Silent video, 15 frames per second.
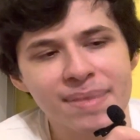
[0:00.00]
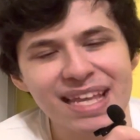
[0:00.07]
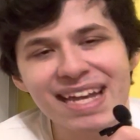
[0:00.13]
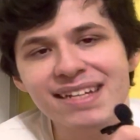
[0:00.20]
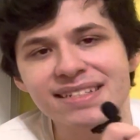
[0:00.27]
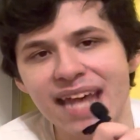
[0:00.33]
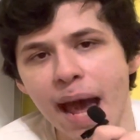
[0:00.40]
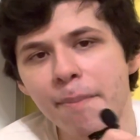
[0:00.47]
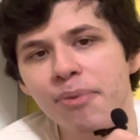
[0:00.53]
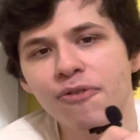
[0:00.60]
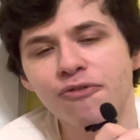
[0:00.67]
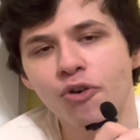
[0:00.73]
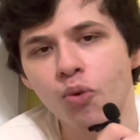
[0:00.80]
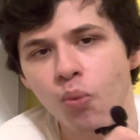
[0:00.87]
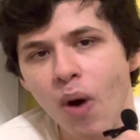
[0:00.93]
example
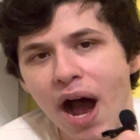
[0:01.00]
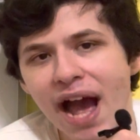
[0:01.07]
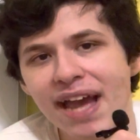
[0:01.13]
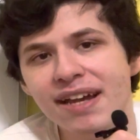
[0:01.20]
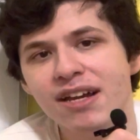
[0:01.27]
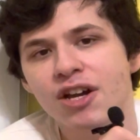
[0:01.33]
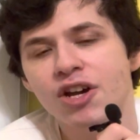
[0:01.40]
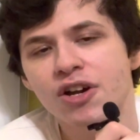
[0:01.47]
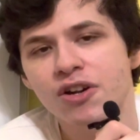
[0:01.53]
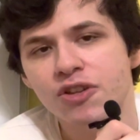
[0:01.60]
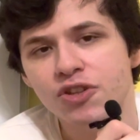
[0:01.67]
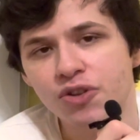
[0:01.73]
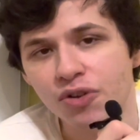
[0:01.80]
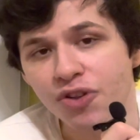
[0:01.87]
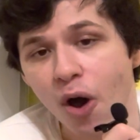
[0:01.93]
for why
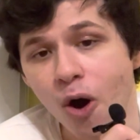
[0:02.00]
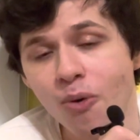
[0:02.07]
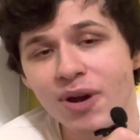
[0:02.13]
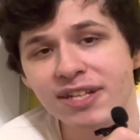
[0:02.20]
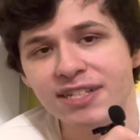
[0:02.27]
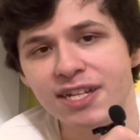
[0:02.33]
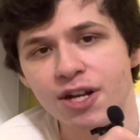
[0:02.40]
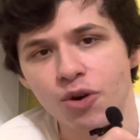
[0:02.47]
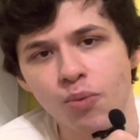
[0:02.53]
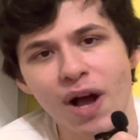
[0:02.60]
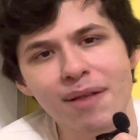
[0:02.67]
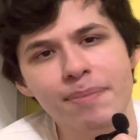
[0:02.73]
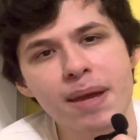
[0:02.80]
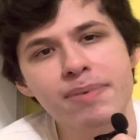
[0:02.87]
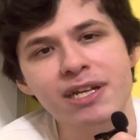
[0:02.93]
you'll always hear,
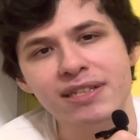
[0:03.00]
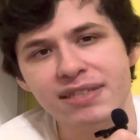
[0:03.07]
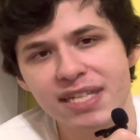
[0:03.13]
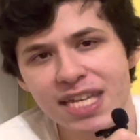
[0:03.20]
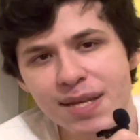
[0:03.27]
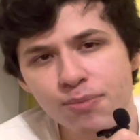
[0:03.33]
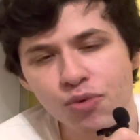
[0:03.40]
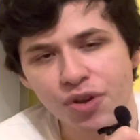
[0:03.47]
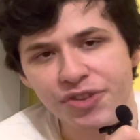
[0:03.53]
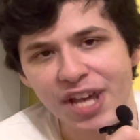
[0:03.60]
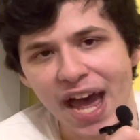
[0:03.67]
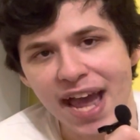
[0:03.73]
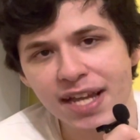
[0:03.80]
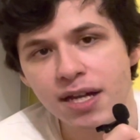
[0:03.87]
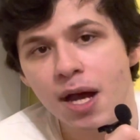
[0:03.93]
well, maybe a team will
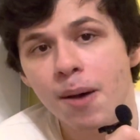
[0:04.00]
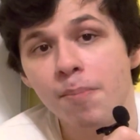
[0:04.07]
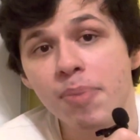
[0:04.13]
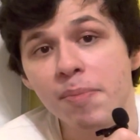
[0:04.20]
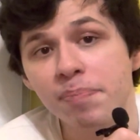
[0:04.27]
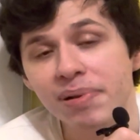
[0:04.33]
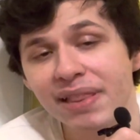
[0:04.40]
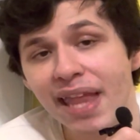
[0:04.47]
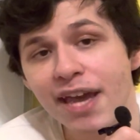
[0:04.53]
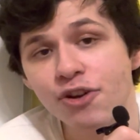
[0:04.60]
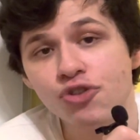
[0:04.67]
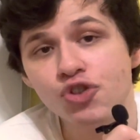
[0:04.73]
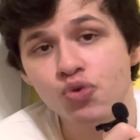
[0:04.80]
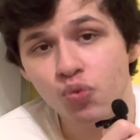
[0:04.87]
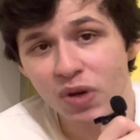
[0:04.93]
tank, but
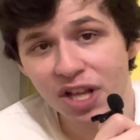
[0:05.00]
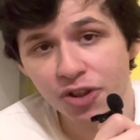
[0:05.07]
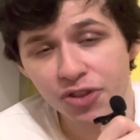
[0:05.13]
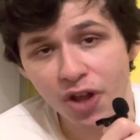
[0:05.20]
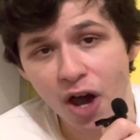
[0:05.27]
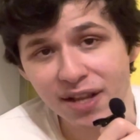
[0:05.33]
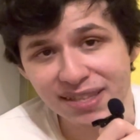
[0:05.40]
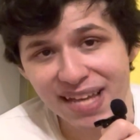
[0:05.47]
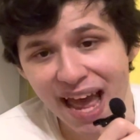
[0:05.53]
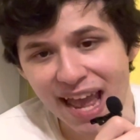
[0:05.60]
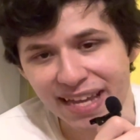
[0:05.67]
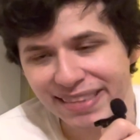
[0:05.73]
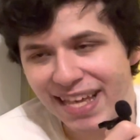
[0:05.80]
players will not tank.